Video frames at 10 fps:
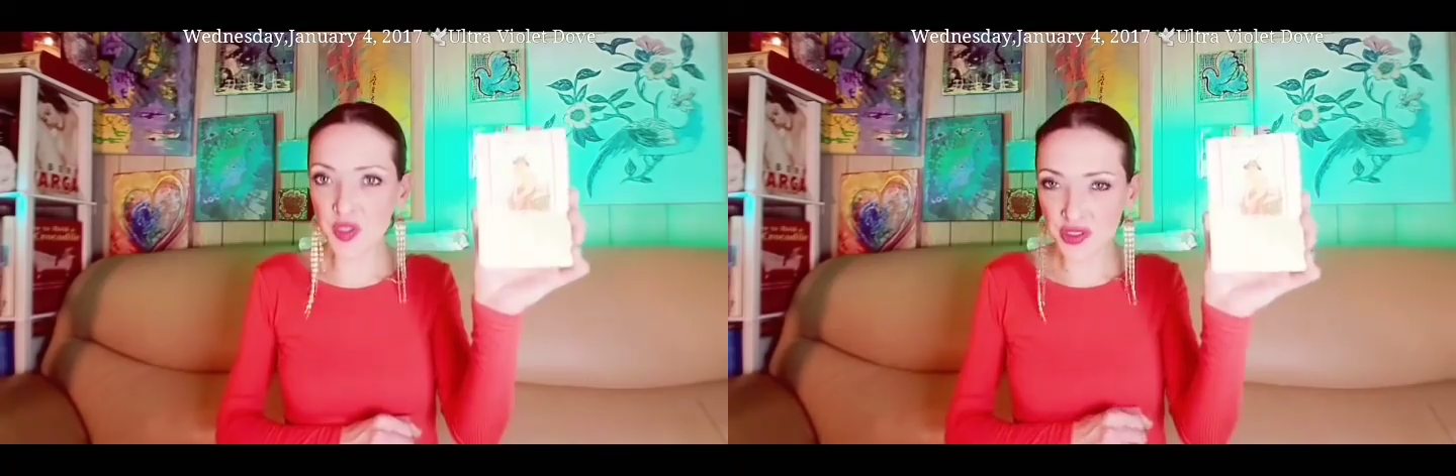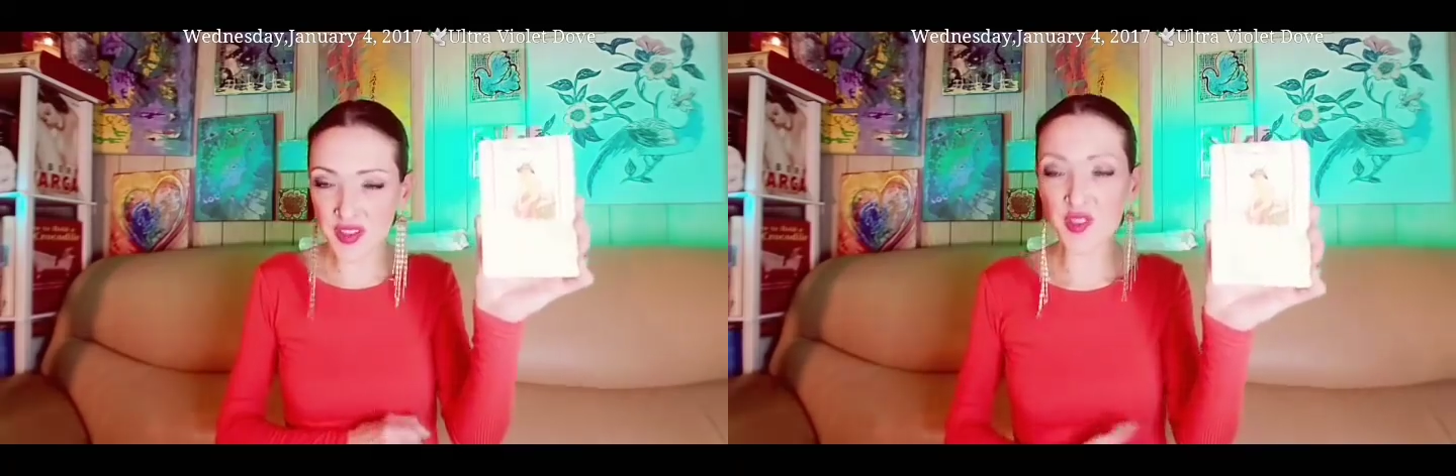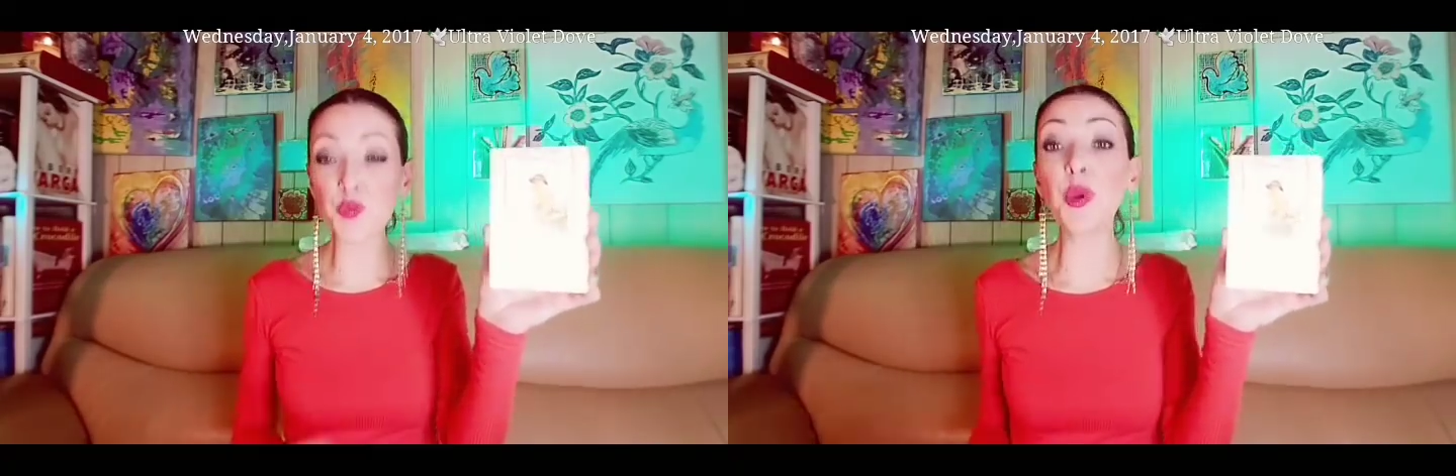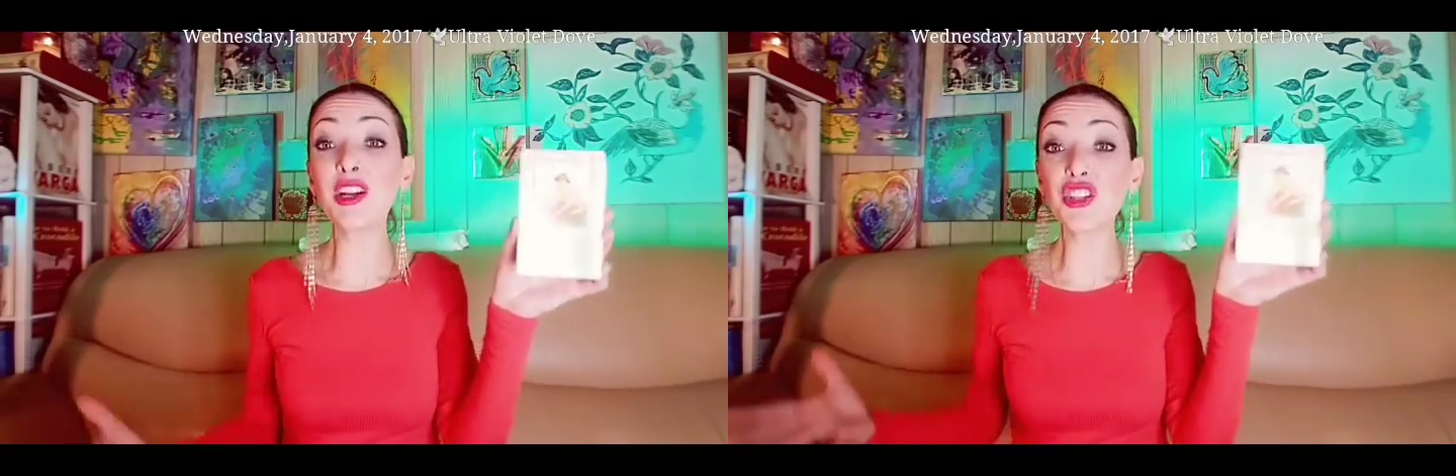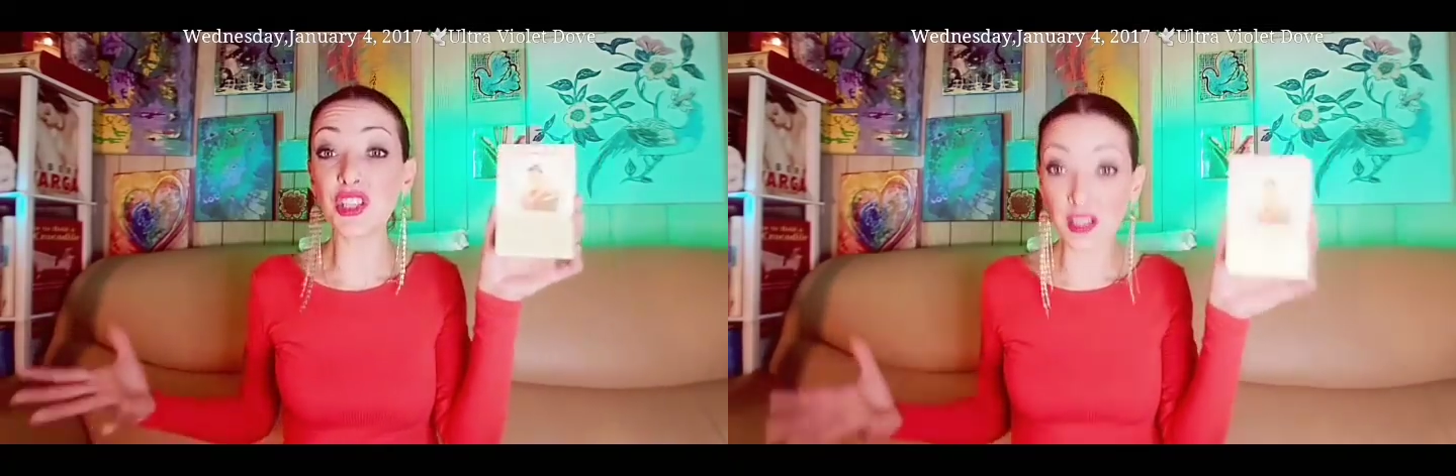there's
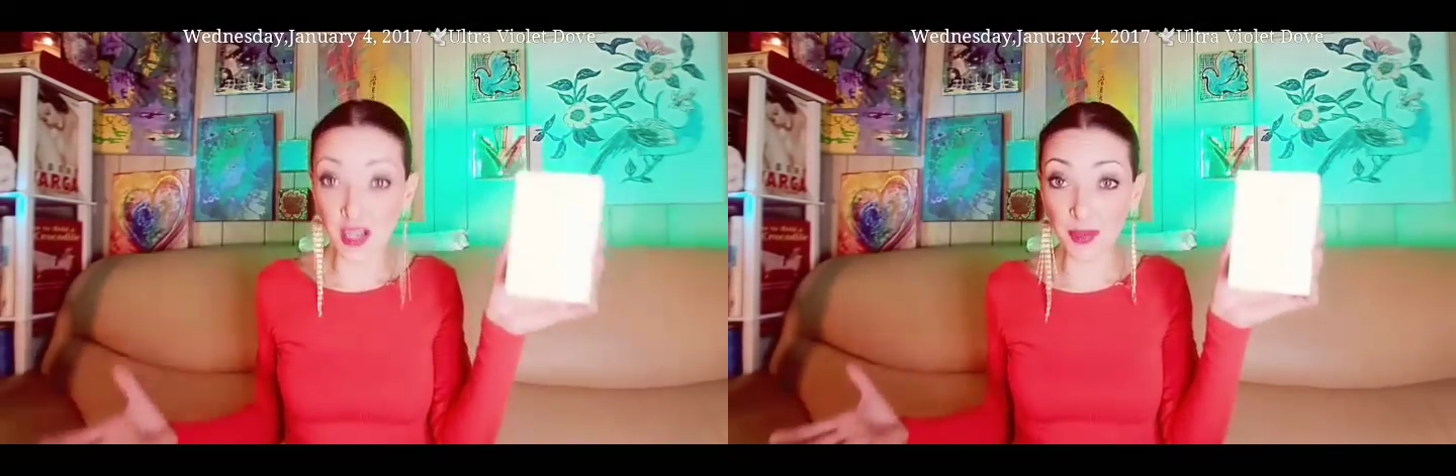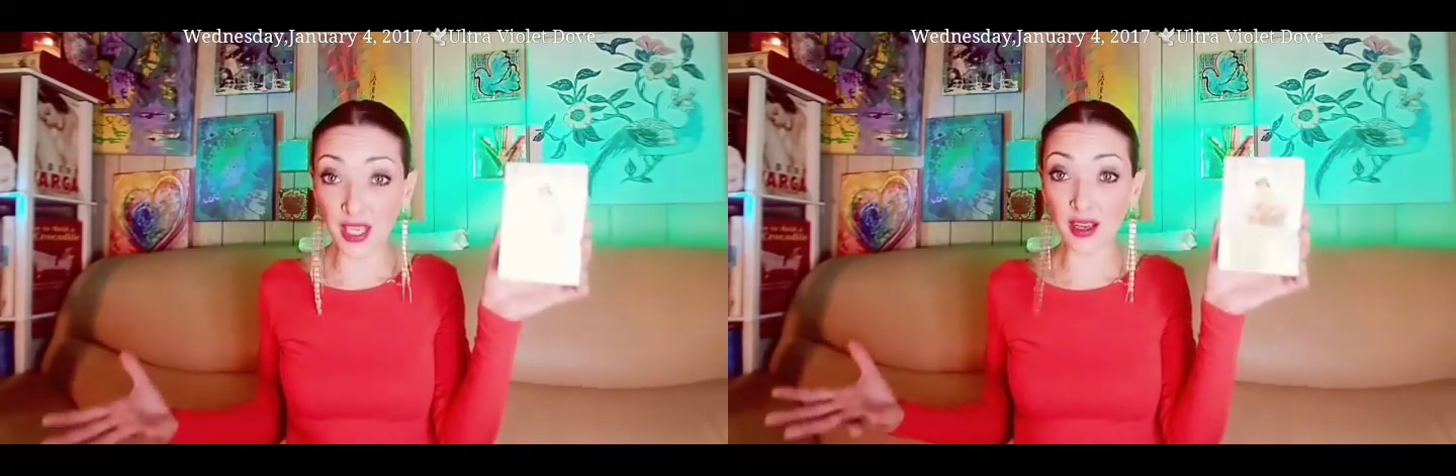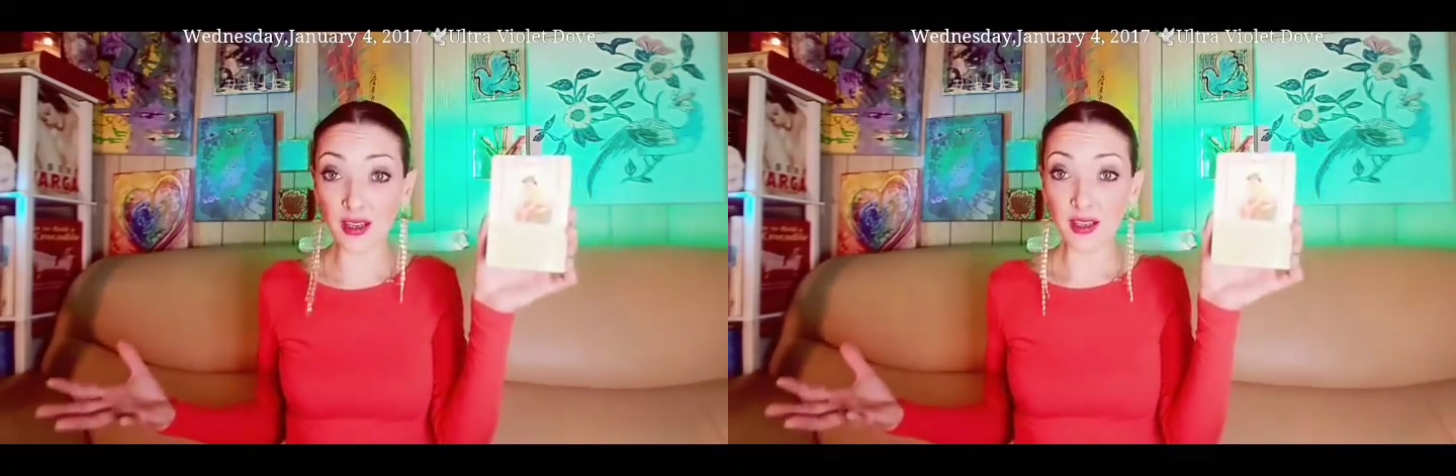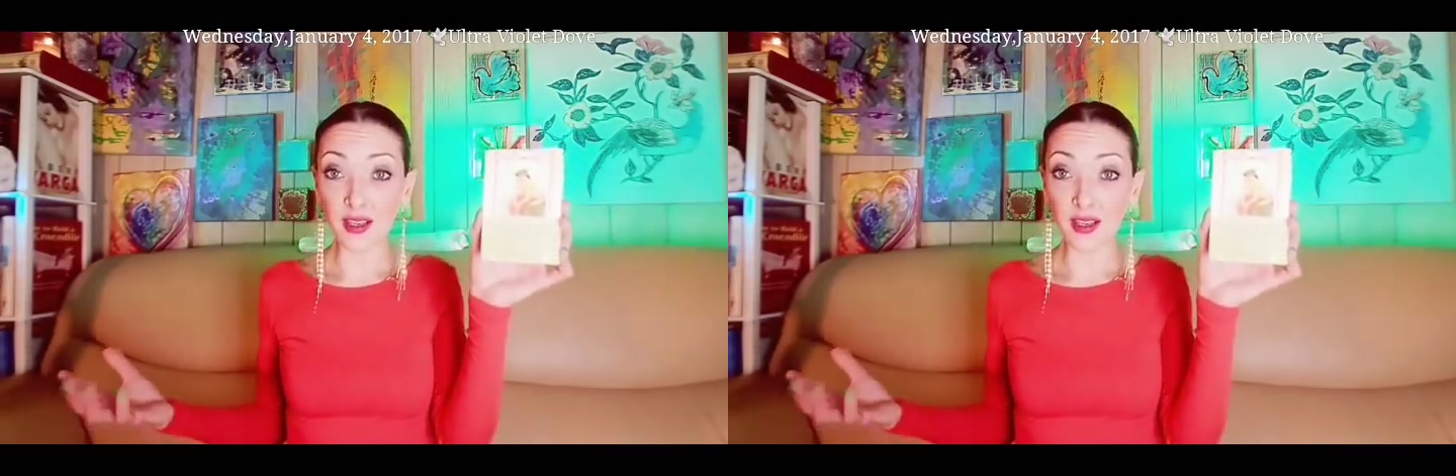expansion coming.